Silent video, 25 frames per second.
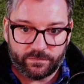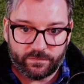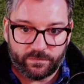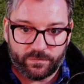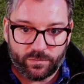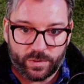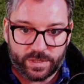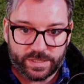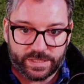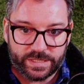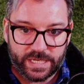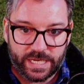
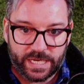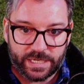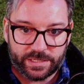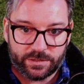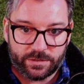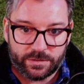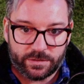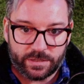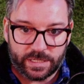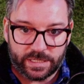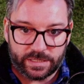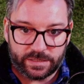
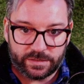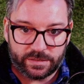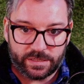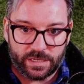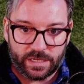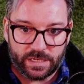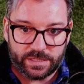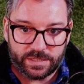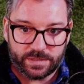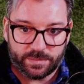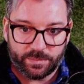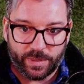VoiceActor, it
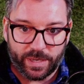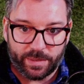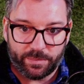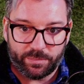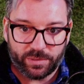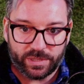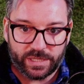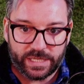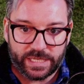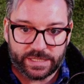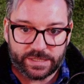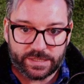does, by
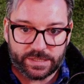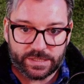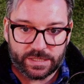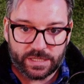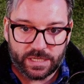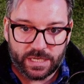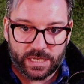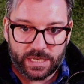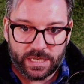Blitz.